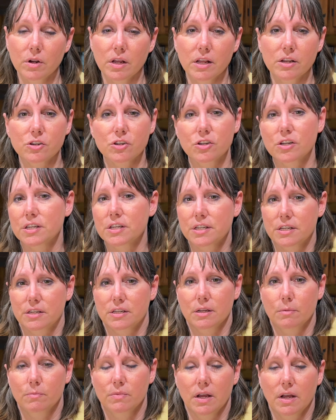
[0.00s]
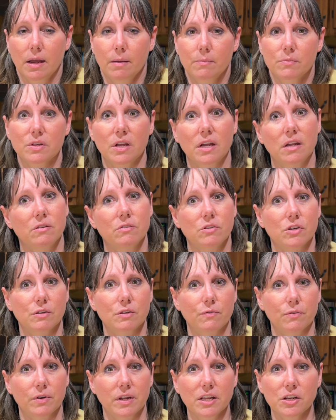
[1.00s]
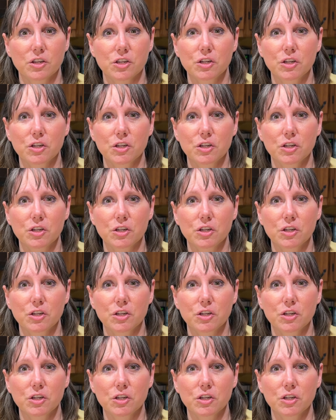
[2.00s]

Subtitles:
It's just sometimes I just forget